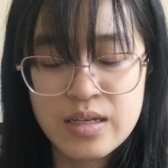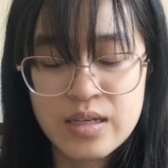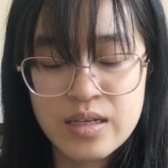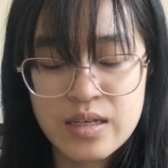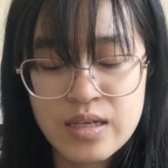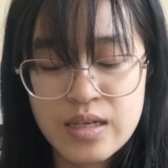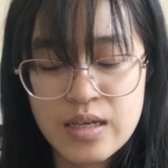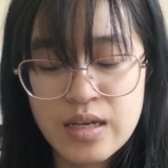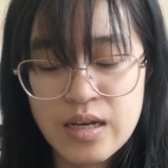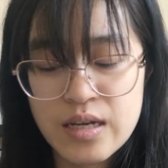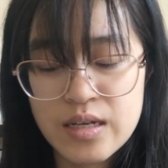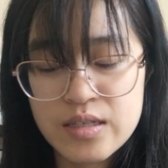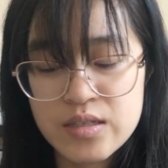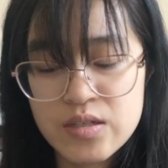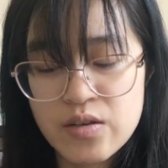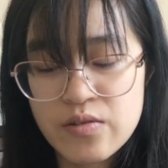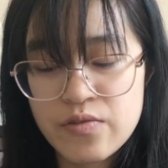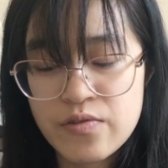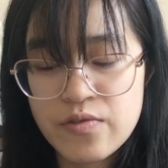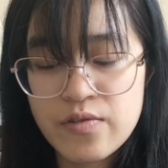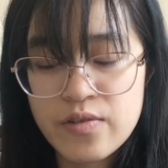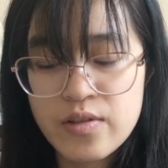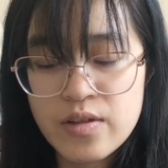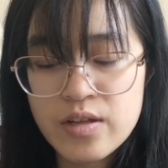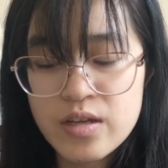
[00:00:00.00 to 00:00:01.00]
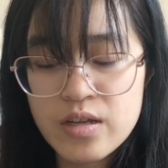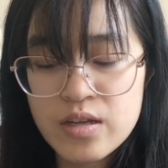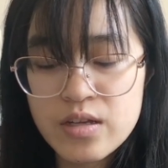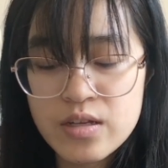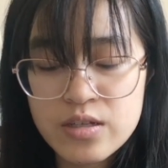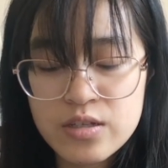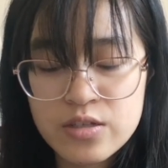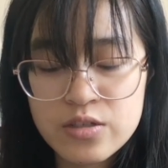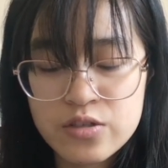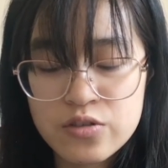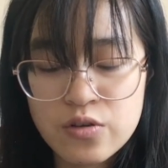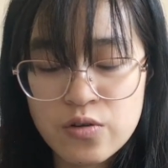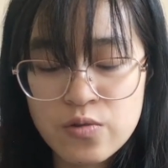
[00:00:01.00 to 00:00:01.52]

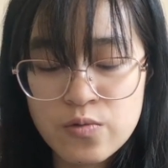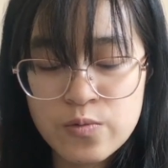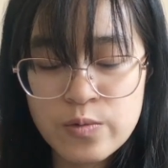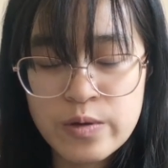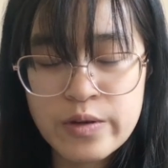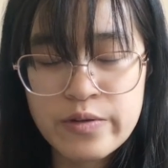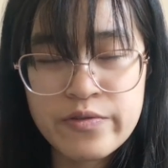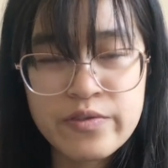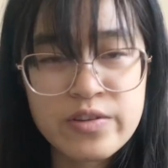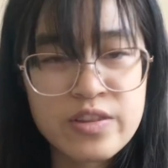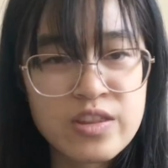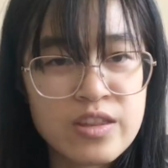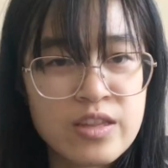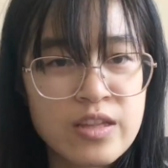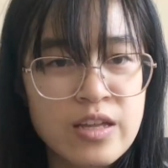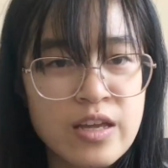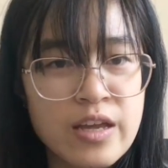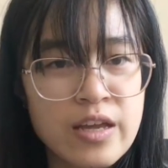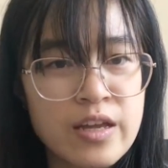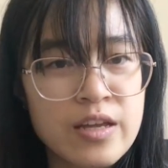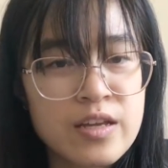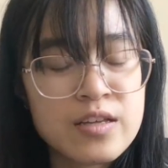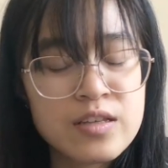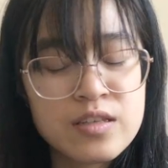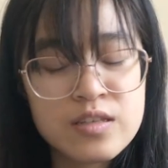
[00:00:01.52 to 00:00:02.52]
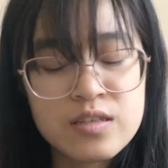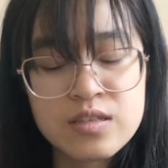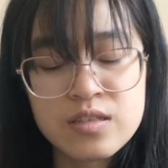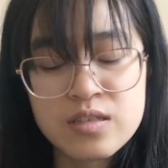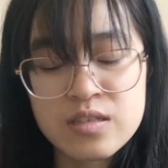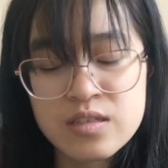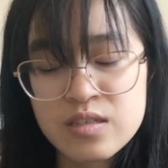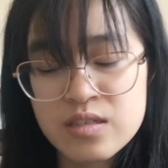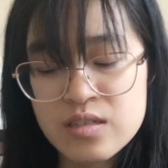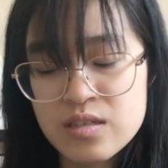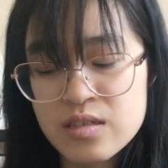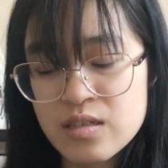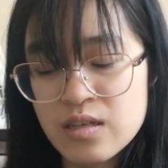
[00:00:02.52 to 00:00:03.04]
definitely don't weave in the
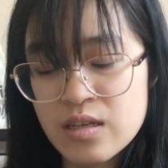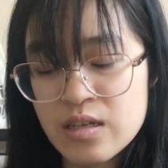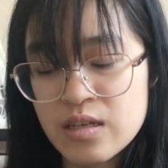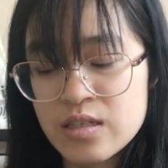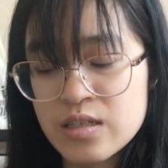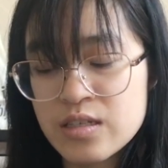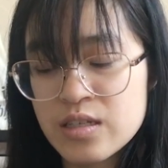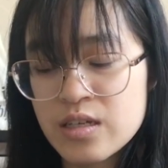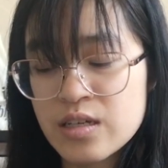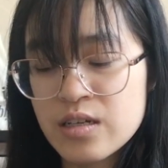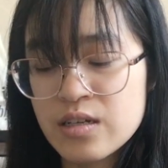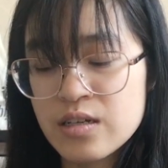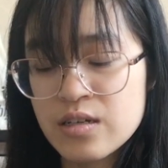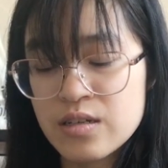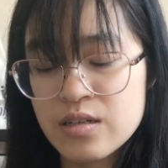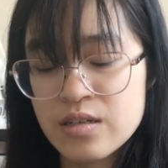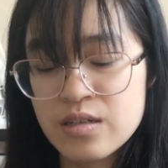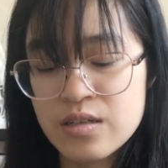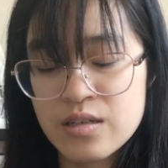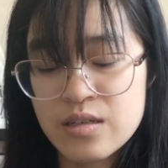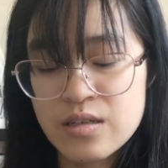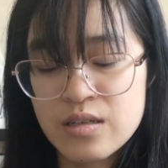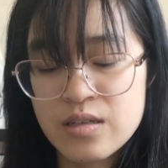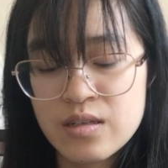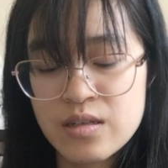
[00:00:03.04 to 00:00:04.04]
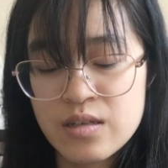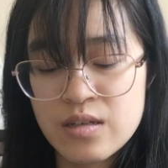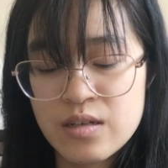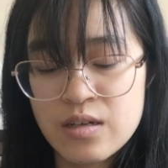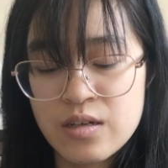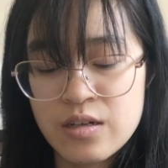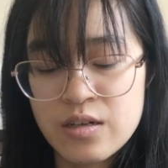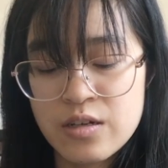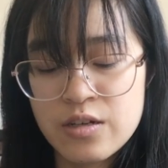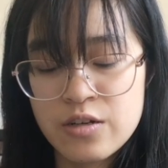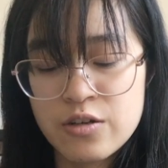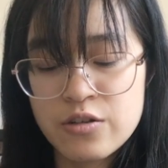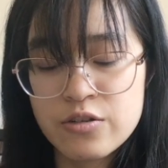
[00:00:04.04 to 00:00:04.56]
ends until
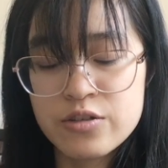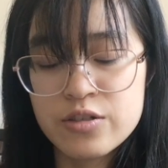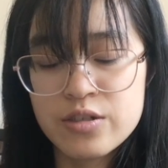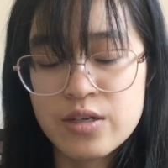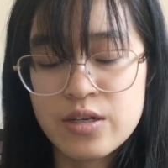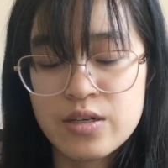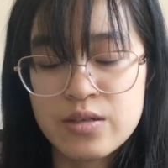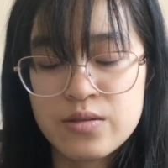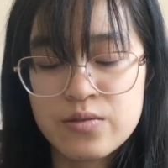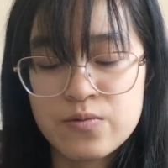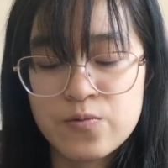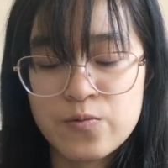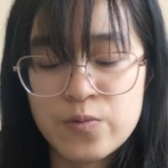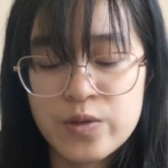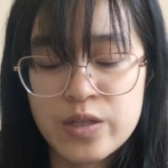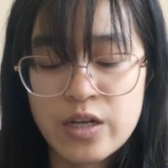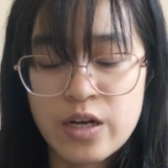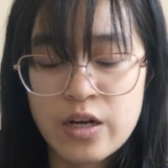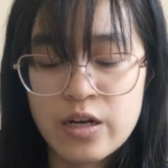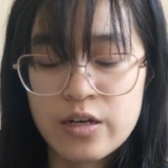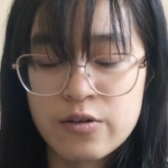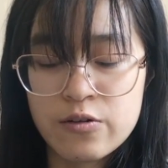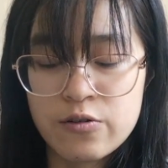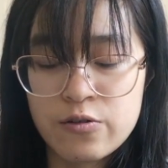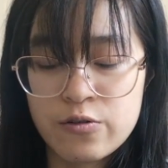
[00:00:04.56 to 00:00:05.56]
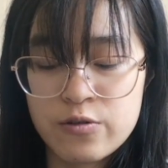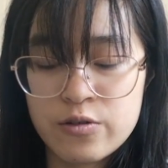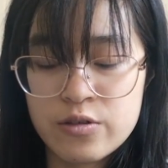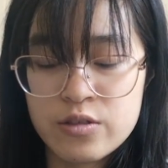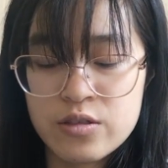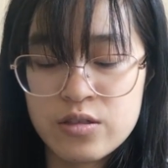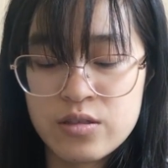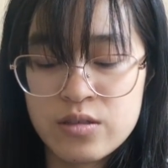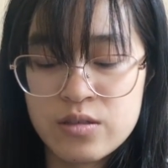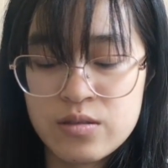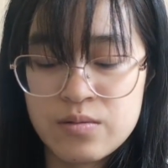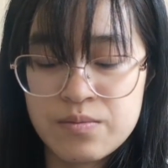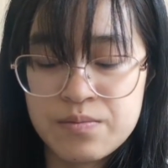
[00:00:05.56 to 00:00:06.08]
you're done with the I
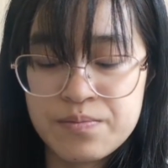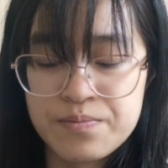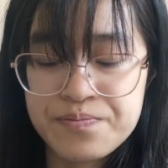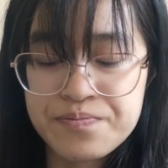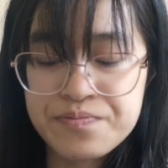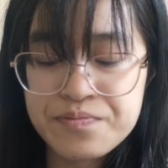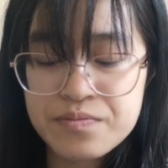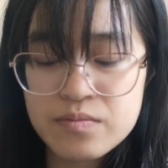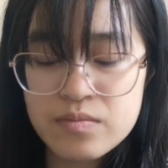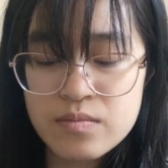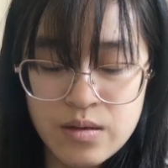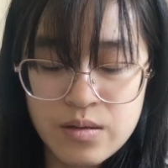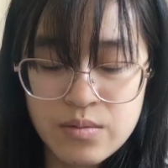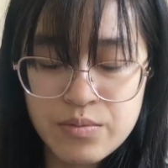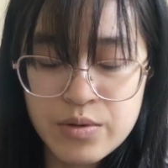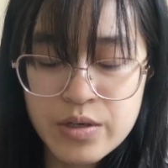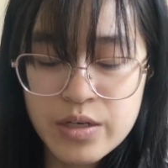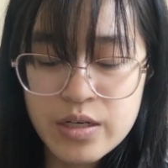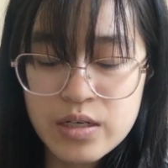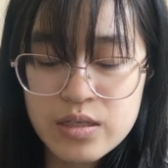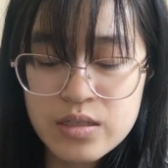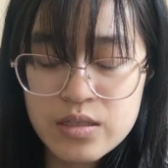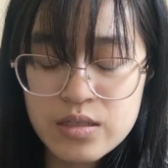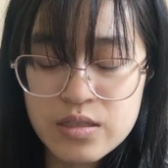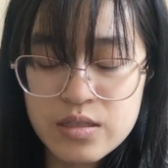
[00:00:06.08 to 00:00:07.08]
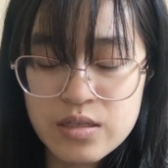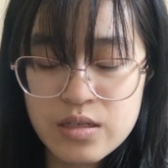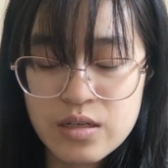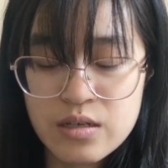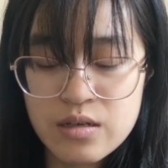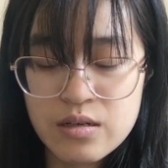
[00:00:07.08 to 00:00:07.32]
cords, because